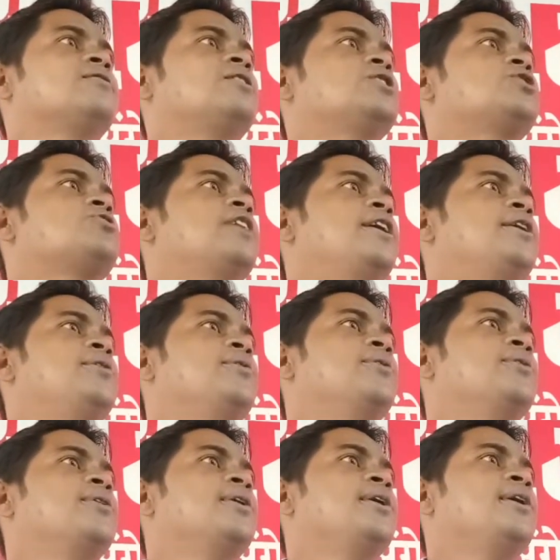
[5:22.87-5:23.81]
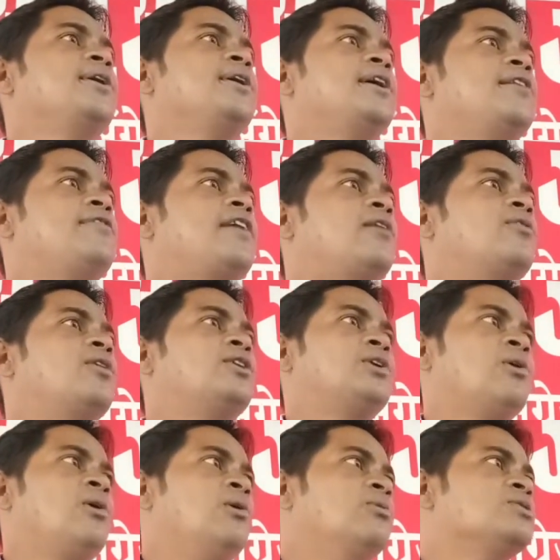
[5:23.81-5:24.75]
What should I do if I
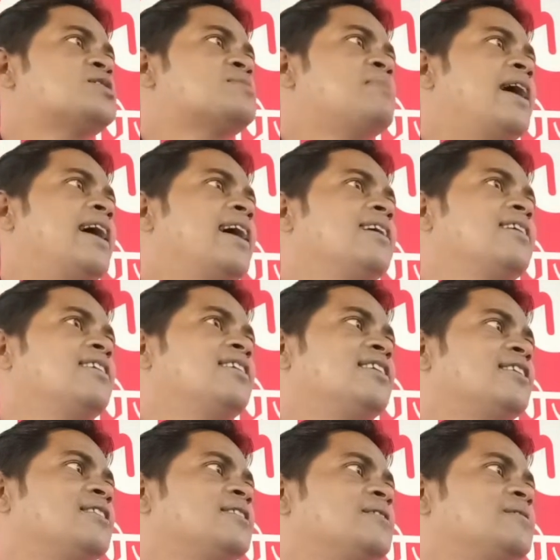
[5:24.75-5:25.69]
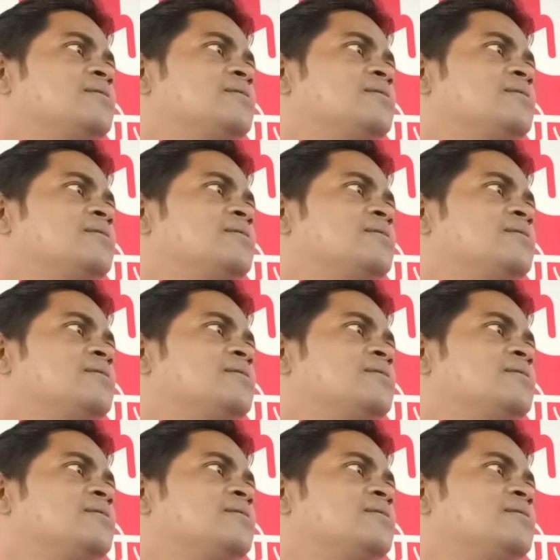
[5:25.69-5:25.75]
want to lose my anger?